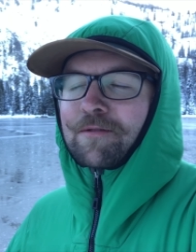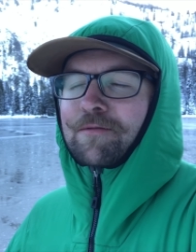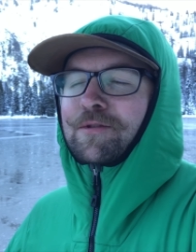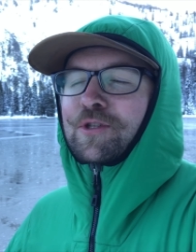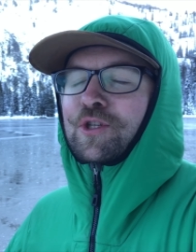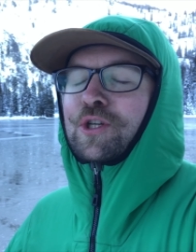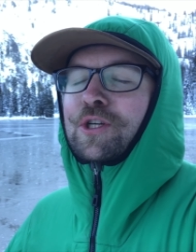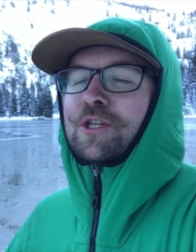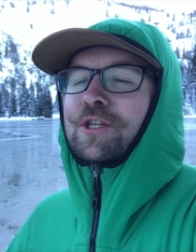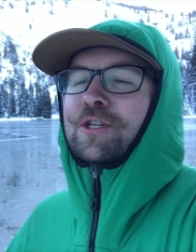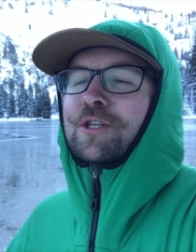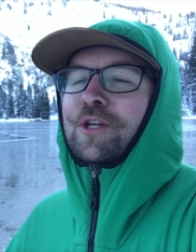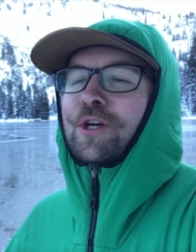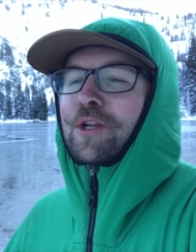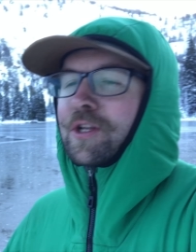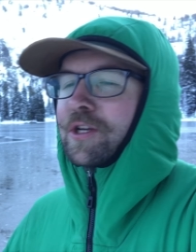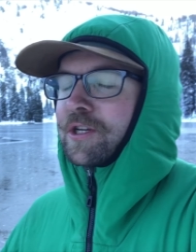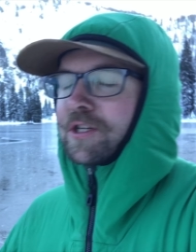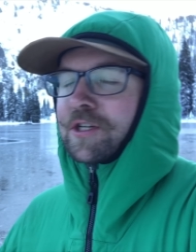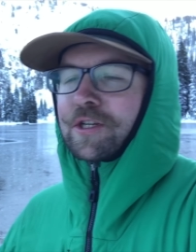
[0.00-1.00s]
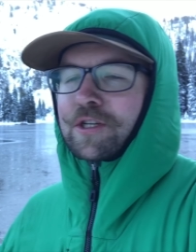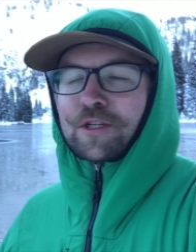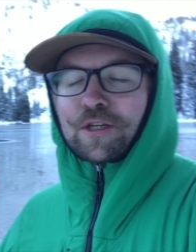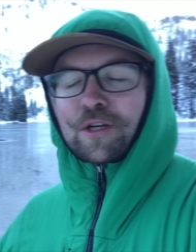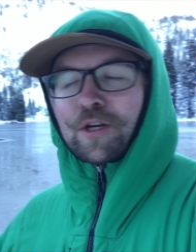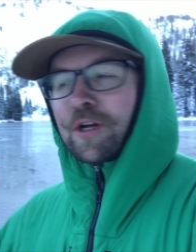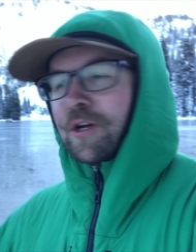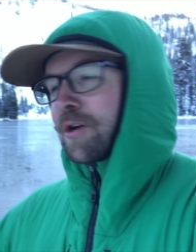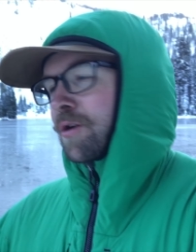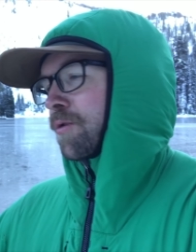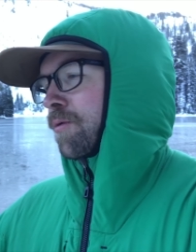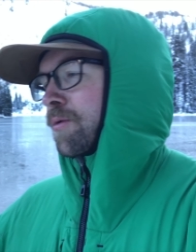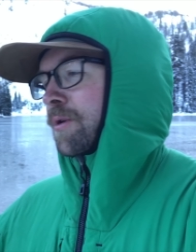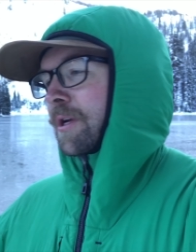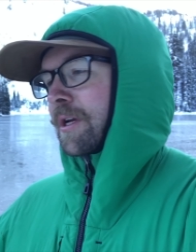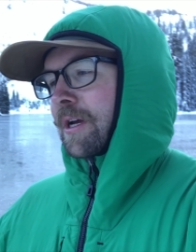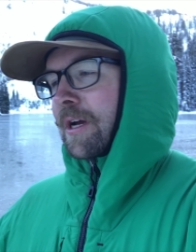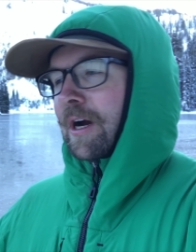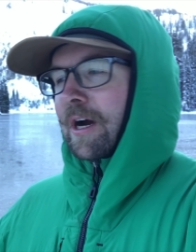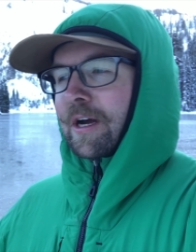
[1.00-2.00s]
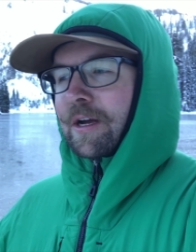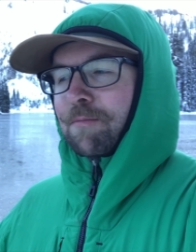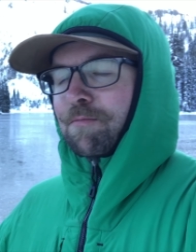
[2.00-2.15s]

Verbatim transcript: Just delicious. We I